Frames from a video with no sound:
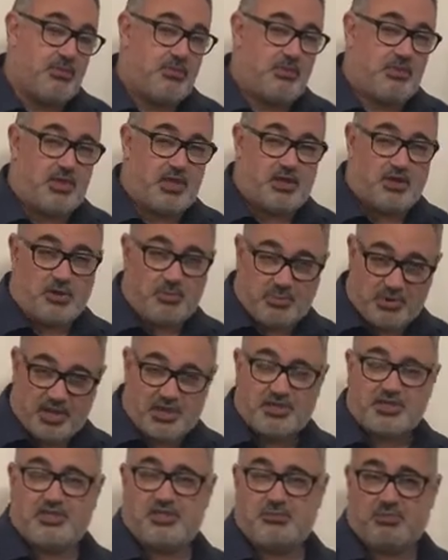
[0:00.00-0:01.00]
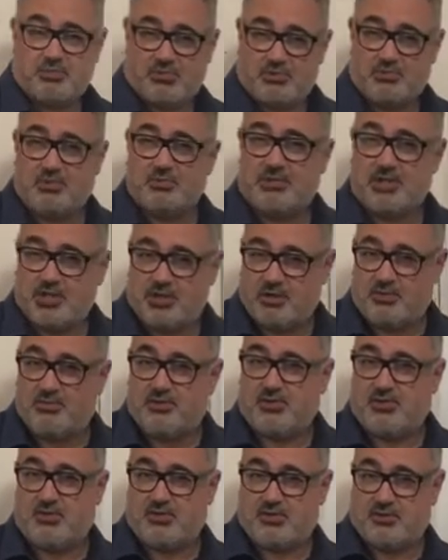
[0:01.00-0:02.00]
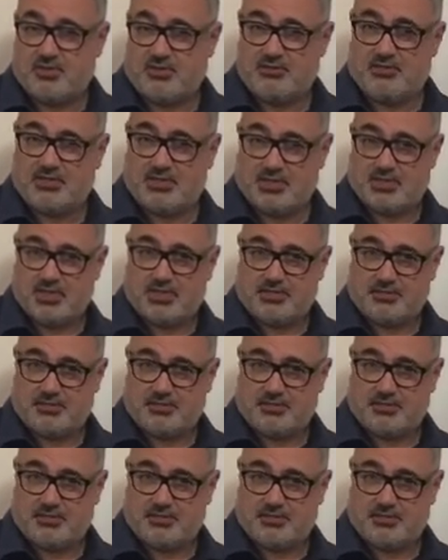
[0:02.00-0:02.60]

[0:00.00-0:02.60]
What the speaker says: then your patient's probably opioid toxic.